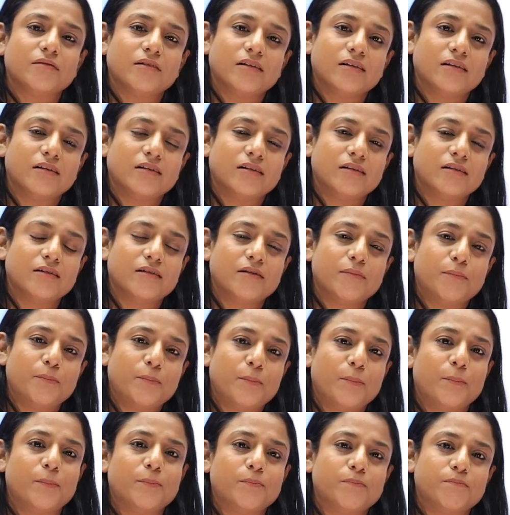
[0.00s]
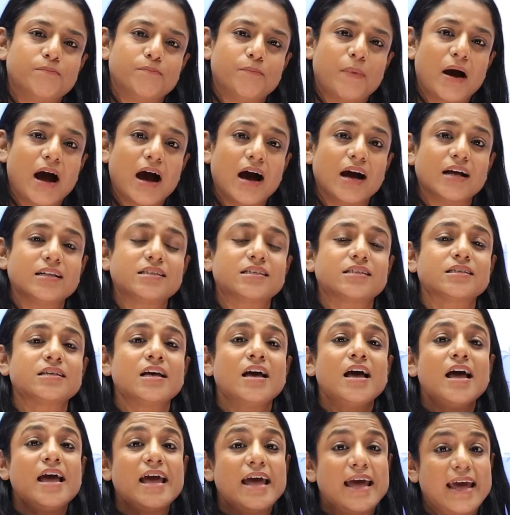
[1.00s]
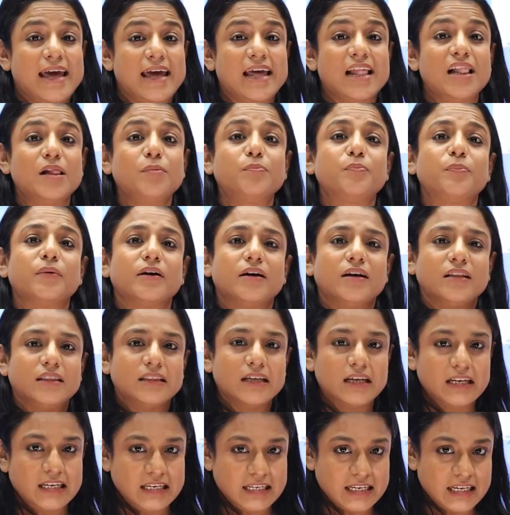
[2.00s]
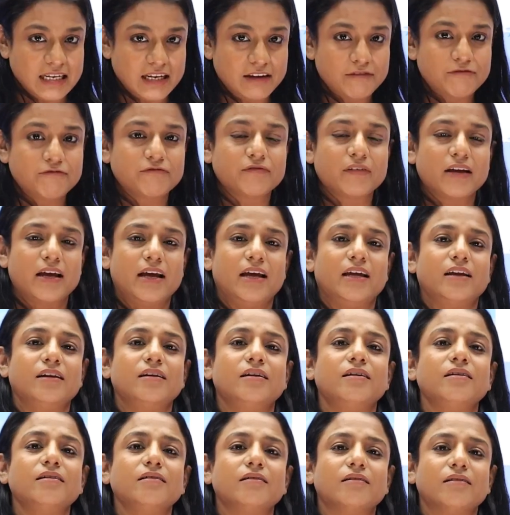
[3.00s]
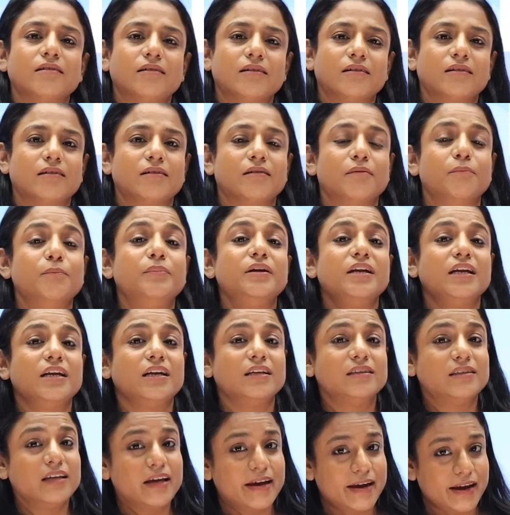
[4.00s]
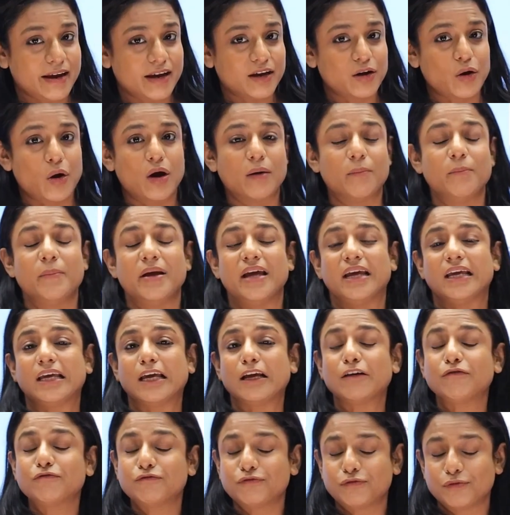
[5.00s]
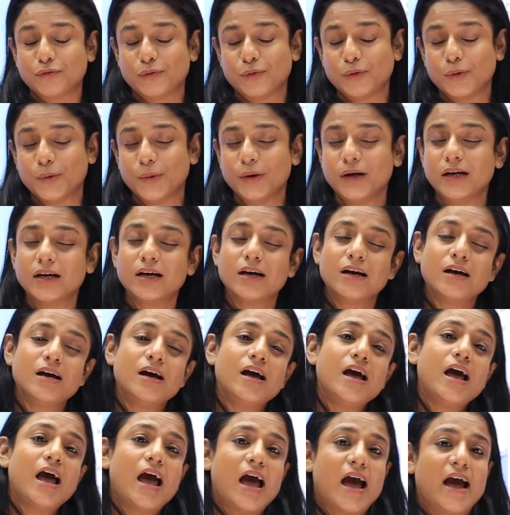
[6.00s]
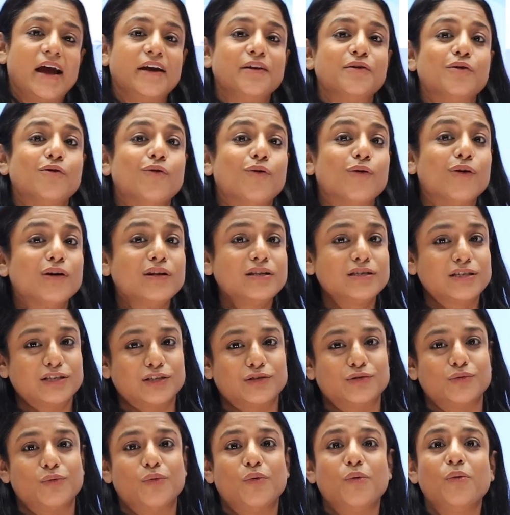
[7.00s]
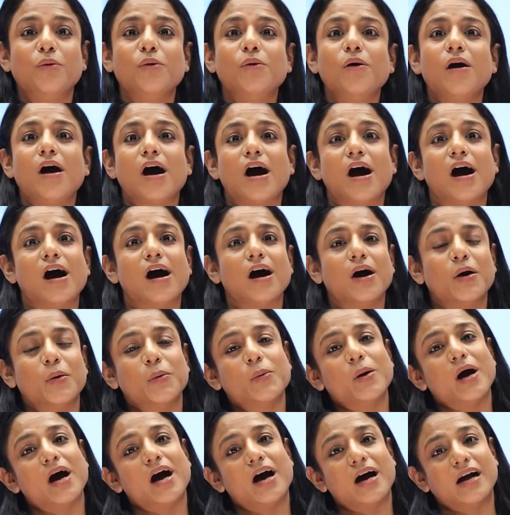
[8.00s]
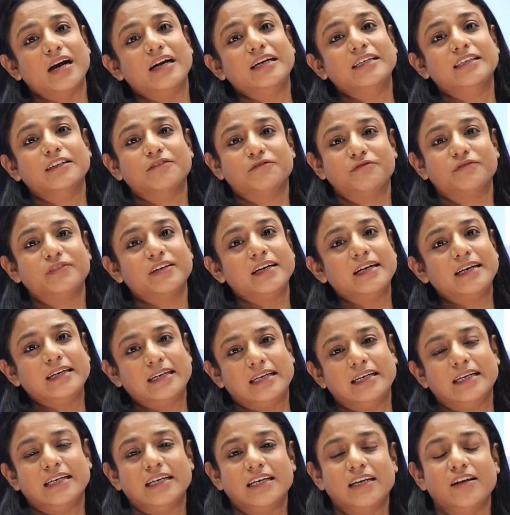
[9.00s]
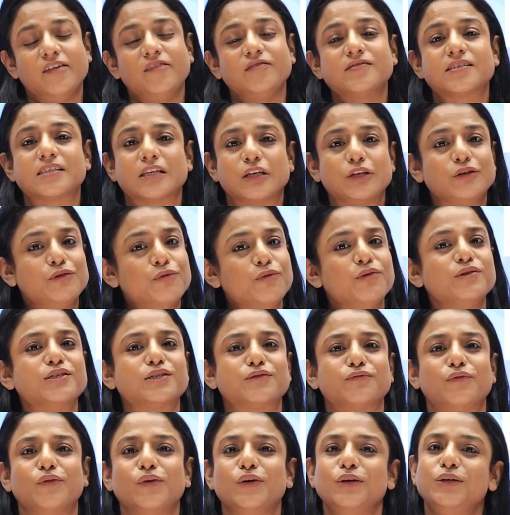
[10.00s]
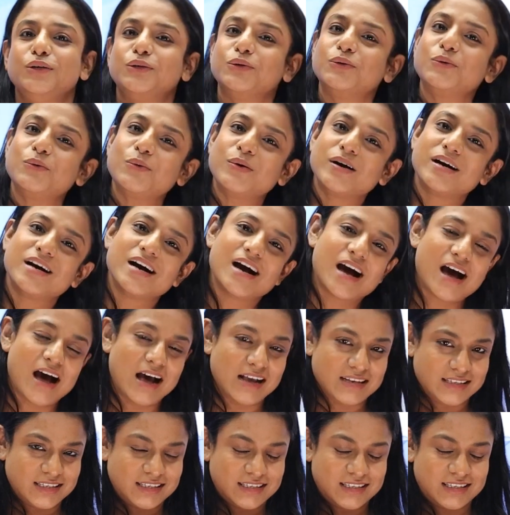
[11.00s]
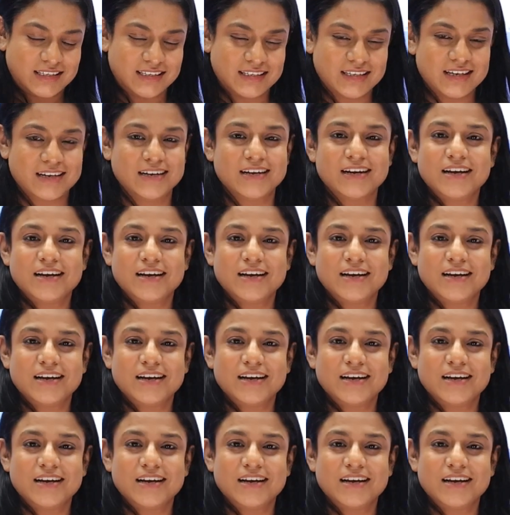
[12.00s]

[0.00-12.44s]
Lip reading: uh, parts help the leaf in breathing or making food, and also how are different leaves useful to us.